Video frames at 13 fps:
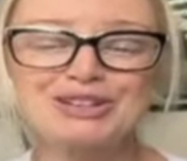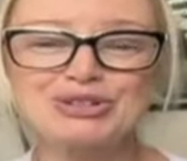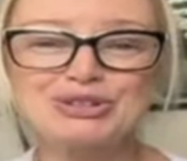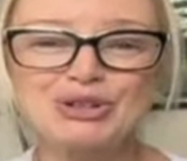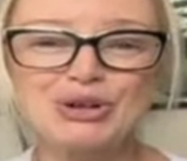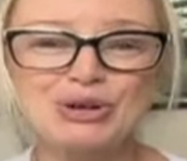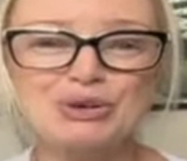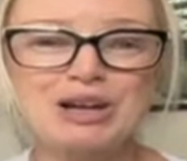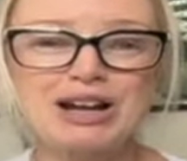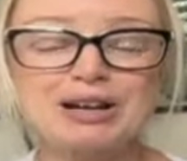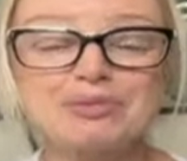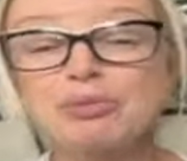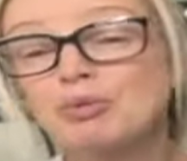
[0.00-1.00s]
So,
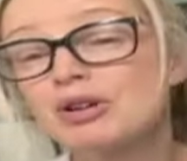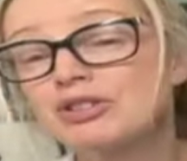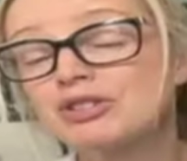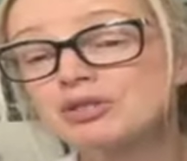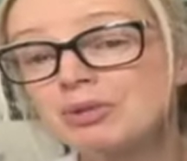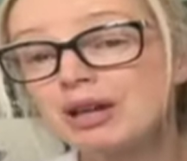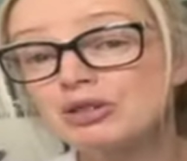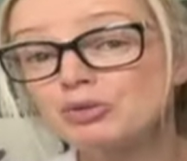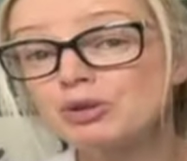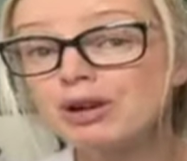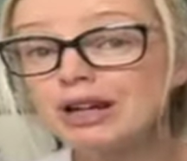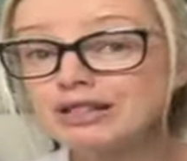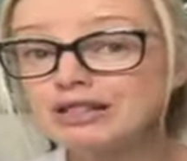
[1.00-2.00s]
but watch the space. We
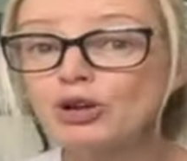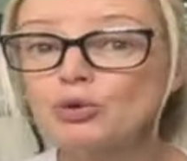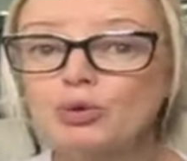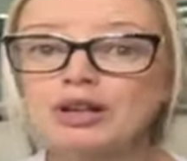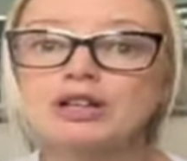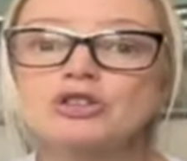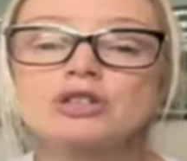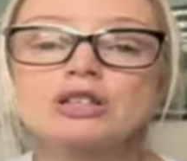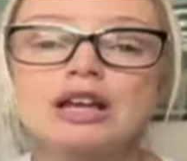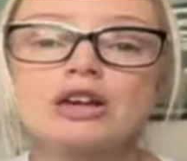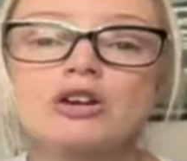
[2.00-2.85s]
might take one extra day